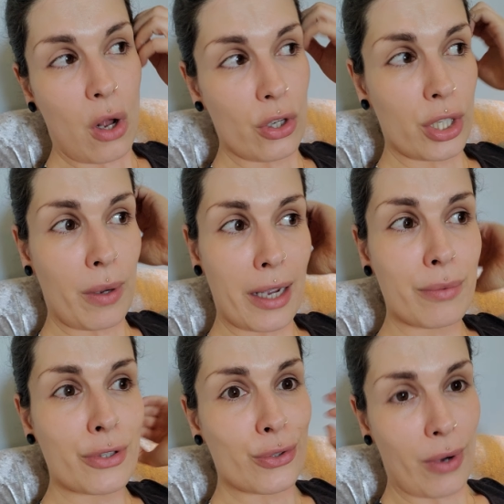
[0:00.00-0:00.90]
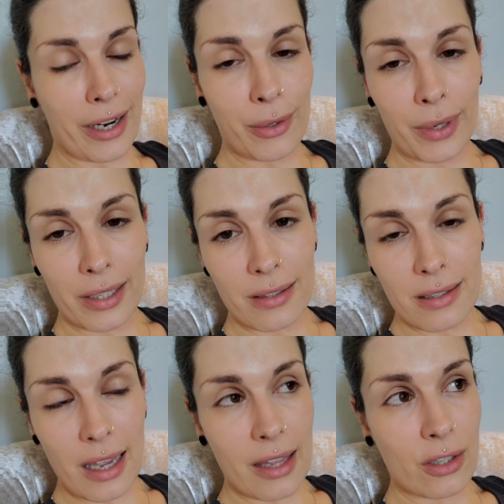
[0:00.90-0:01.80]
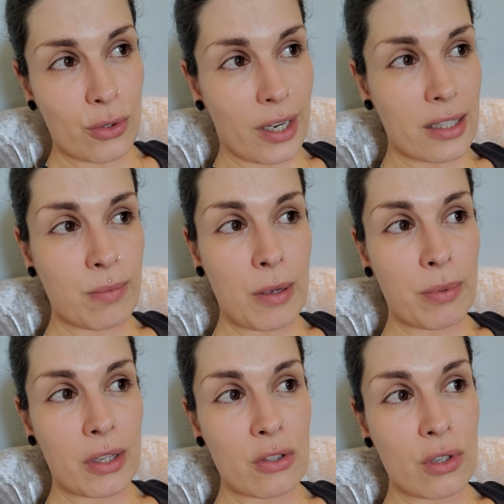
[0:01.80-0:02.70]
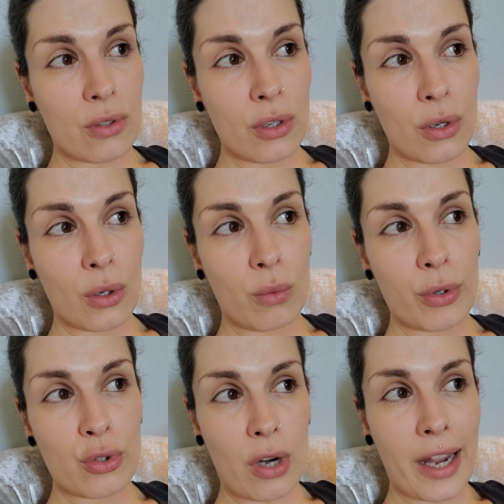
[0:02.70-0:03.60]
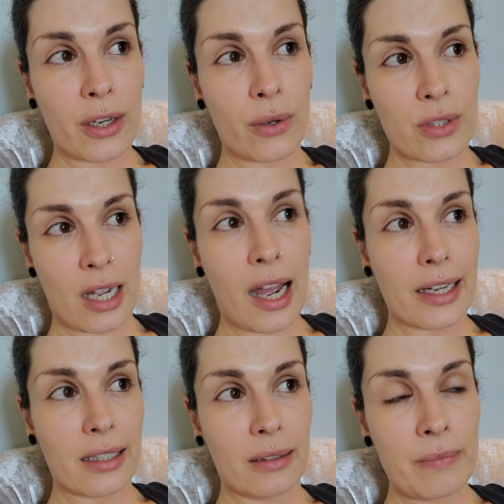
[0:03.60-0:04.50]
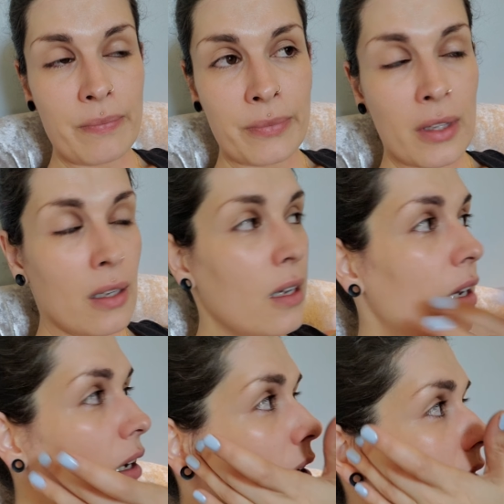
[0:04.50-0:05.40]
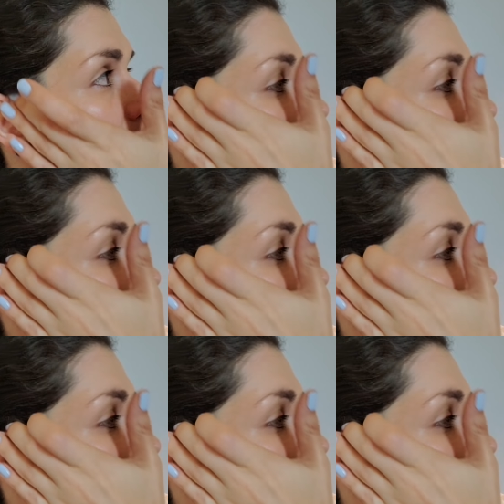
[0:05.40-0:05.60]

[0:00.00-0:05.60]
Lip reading: All you had was drag queens, and the trans people that you knew would try and go into hiding. They